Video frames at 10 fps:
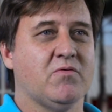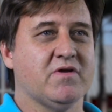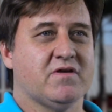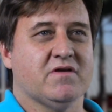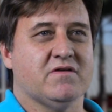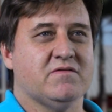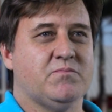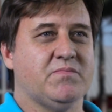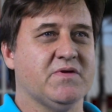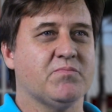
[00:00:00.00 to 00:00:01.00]
we could
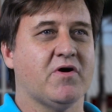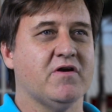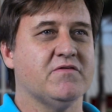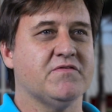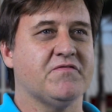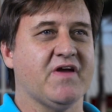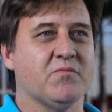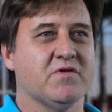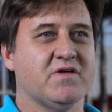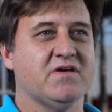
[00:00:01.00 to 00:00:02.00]
be part of a
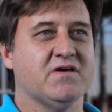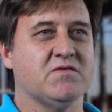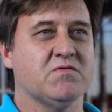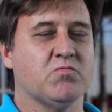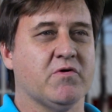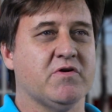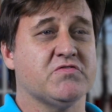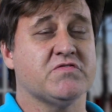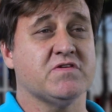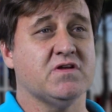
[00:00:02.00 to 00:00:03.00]
family and we're
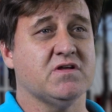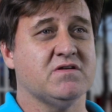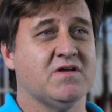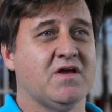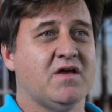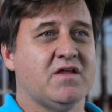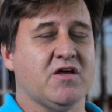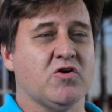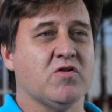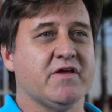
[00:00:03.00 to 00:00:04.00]
interested in
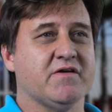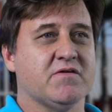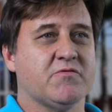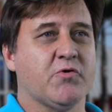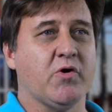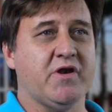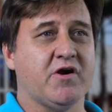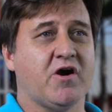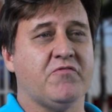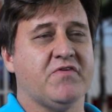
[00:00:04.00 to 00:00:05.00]
not only growing
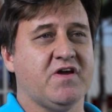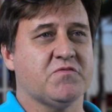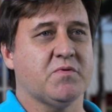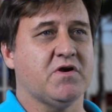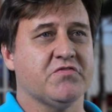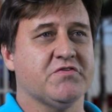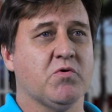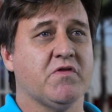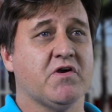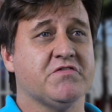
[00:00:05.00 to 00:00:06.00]
in our faith but also
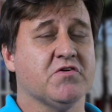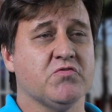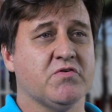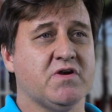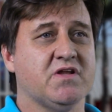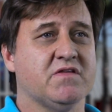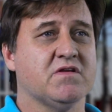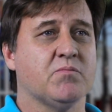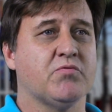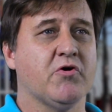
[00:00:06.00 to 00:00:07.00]
with our children
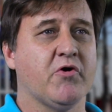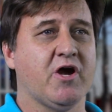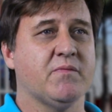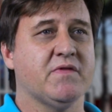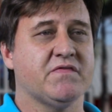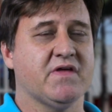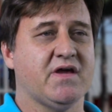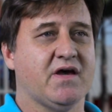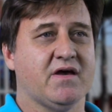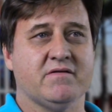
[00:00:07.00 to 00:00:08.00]
and the program that
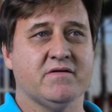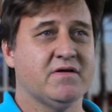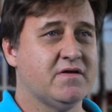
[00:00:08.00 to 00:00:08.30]
they had.